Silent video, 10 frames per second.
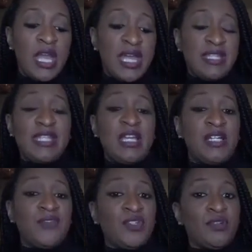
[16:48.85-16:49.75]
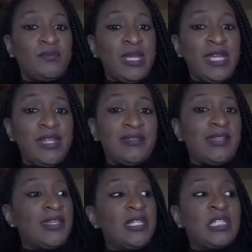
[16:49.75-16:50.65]
instead of your mate,
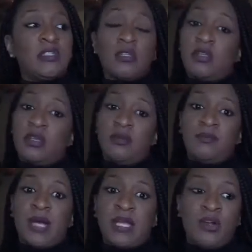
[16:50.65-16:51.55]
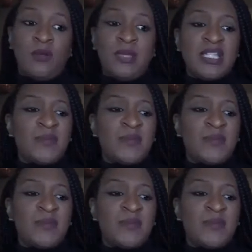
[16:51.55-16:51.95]
then by all means.